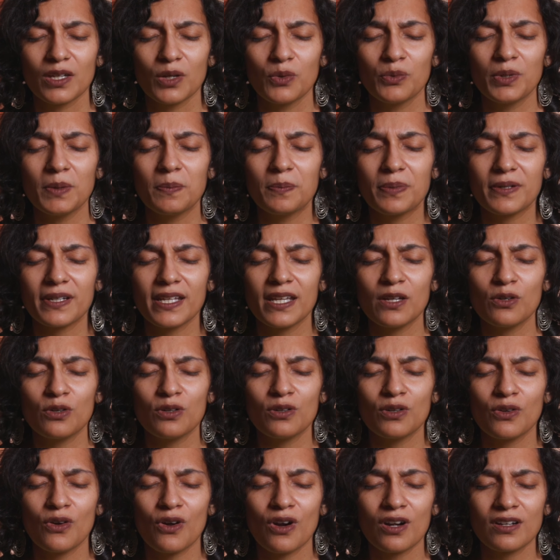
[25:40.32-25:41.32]
We pray, O
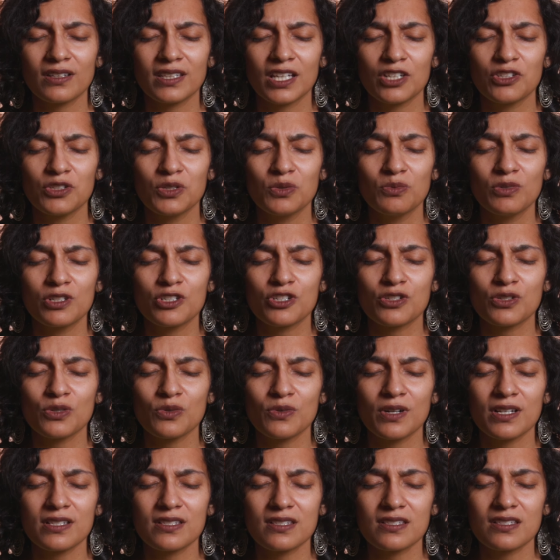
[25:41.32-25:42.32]
oh Lord, that you will
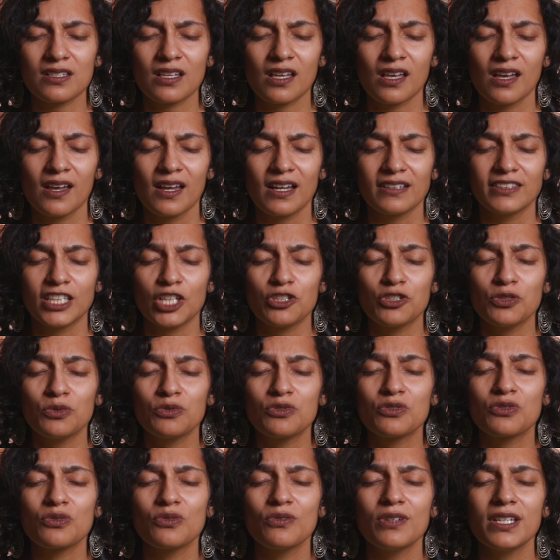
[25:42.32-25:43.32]
show us that
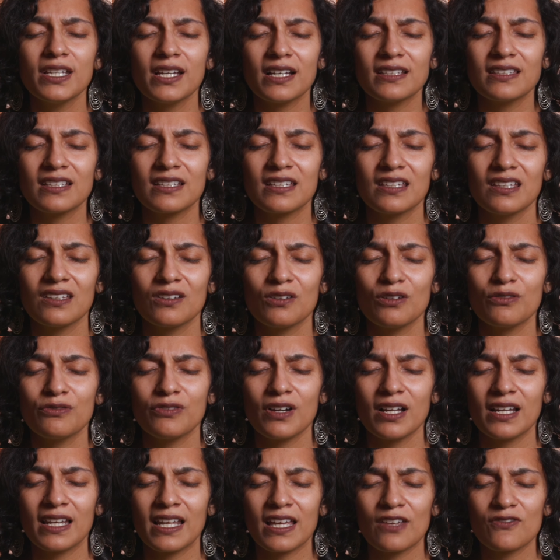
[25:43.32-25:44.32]
you truly are the King
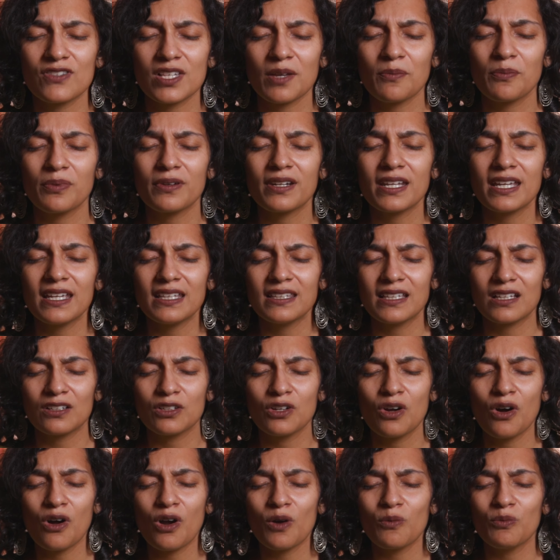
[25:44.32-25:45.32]
of our lives. I pray
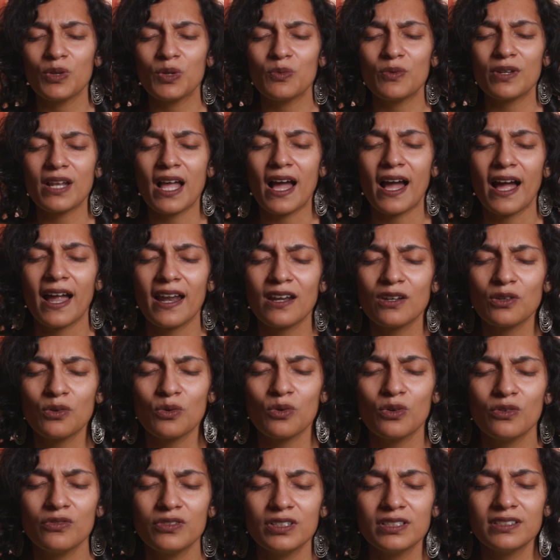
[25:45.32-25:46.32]
that, God, we will hand
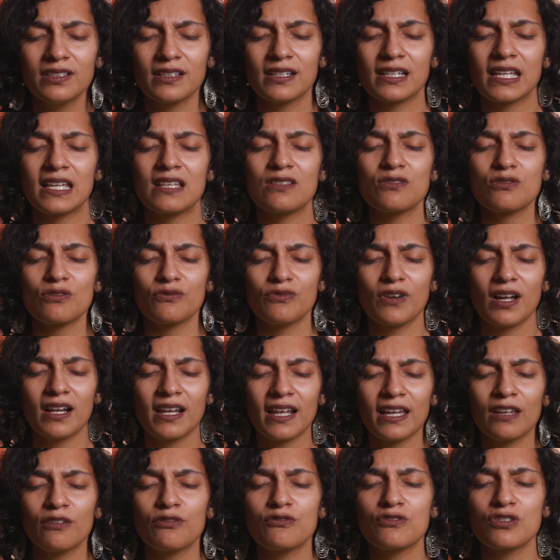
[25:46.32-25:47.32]
over the reins of our
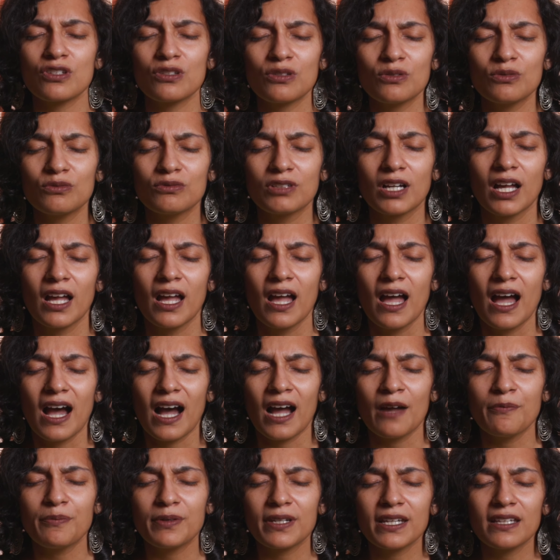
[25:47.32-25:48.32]
life to you.
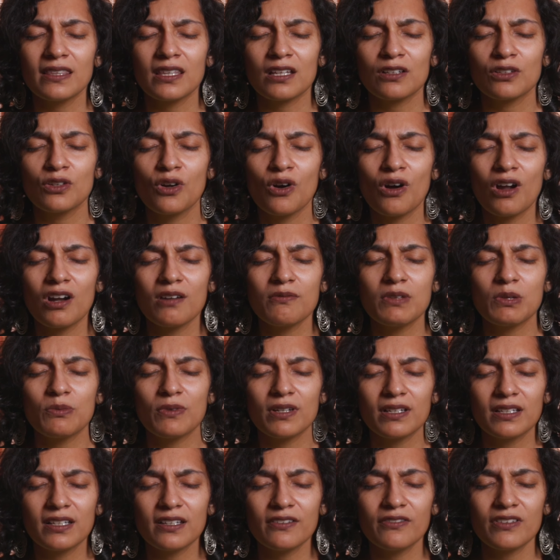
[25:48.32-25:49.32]
I pray that, God, we
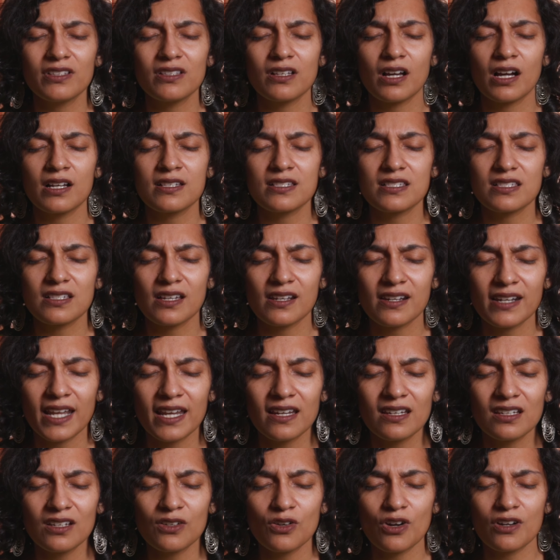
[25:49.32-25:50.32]
will live in a
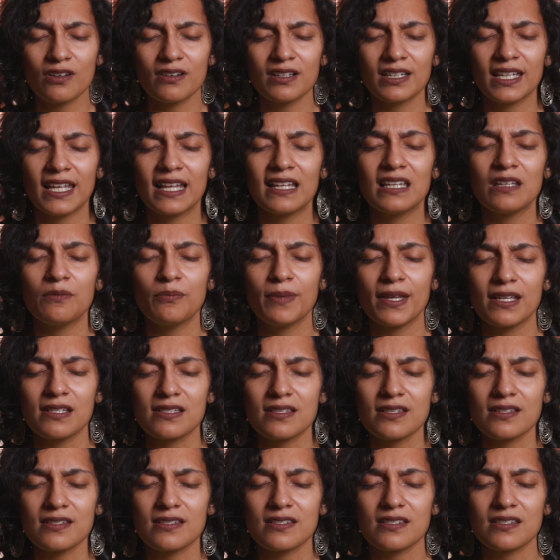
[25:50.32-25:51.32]
surrender on a daily
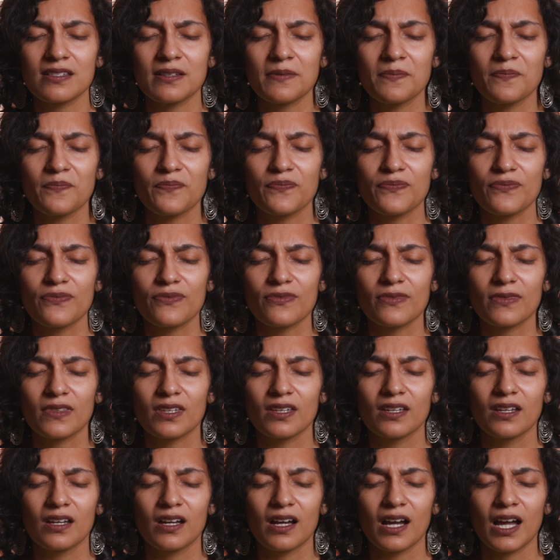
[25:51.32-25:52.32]
basis.
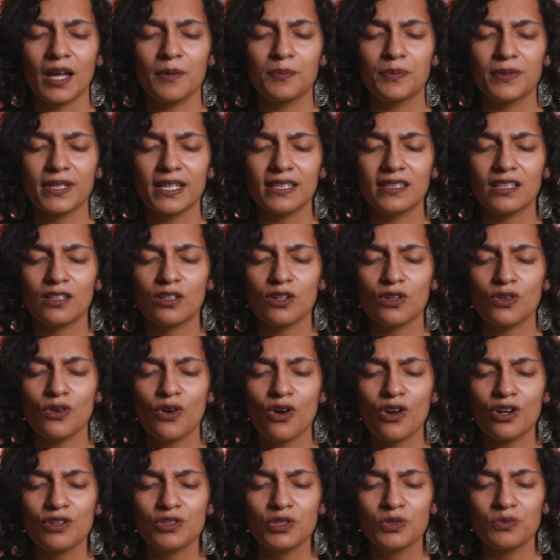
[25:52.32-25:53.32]
I pray that,
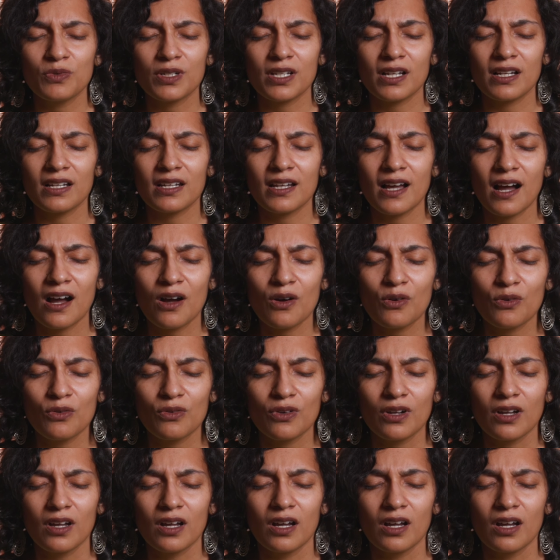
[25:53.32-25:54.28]
Lord, you would allow